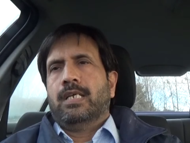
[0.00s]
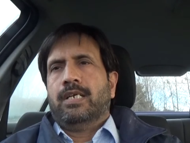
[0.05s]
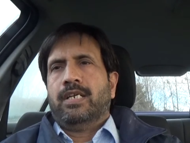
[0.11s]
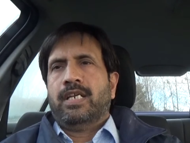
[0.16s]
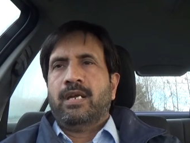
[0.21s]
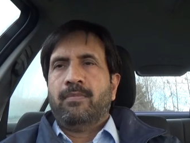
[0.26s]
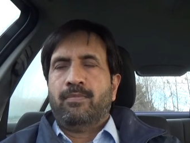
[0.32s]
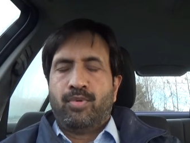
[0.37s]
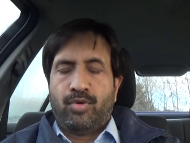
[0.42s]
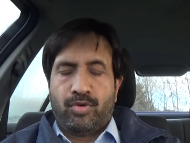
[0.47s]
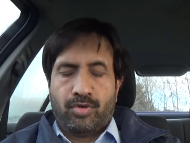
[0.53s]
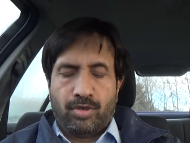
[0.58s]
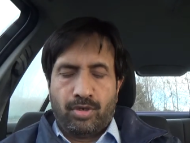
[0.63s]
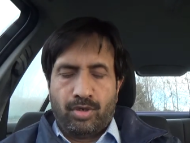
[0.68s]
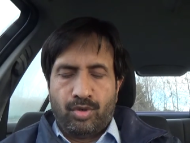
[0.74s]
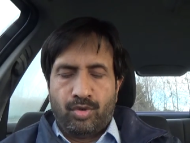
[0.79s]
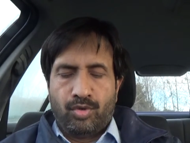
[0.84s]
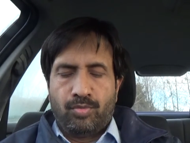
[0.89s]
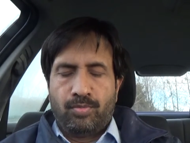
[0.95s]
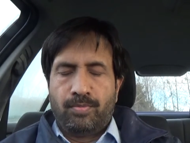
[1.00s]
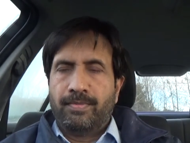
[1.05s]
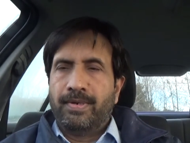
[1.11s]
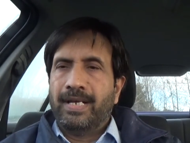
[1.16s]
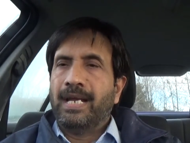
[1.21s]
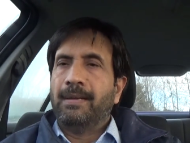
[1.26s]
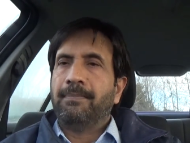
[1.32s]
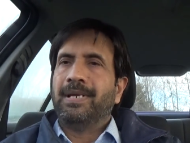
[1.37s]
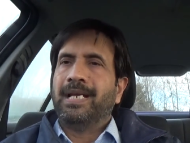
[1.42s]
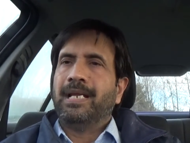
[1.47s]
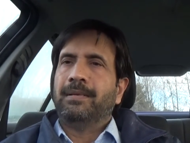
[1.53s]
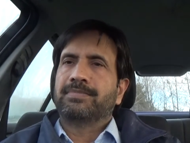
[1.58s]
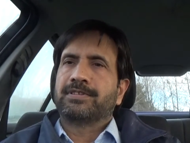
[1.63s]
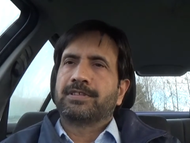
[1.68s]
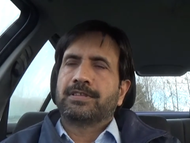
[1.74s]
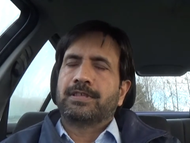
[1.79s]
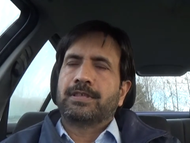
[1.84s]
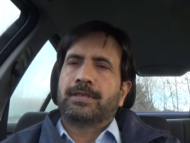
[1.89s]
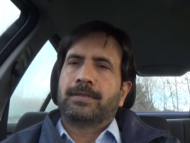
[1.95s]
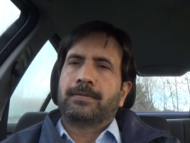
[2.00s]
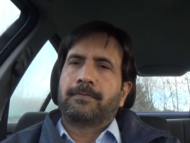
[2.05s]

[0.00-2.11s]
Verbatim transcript: temporal lobe epilepsy